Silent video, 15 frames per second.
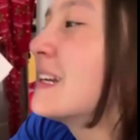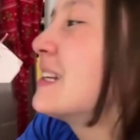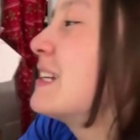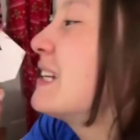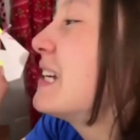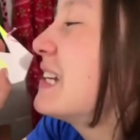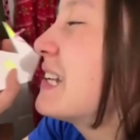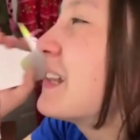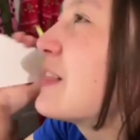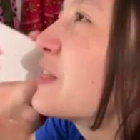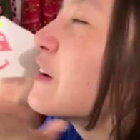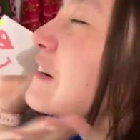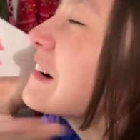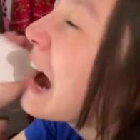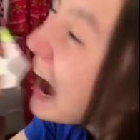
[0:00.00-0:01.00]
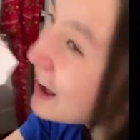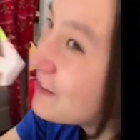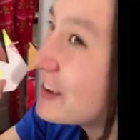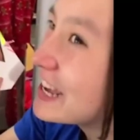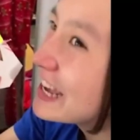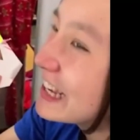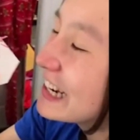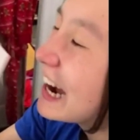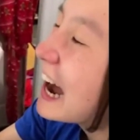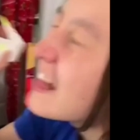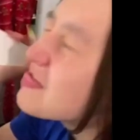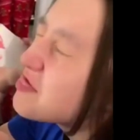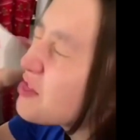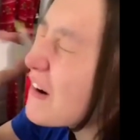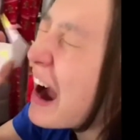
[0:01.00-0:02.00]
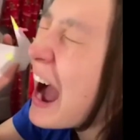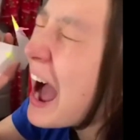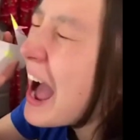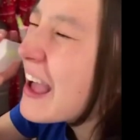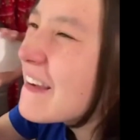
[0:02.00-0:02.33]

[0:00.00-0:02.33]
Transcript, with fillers: She is thriving. Actually, thriving.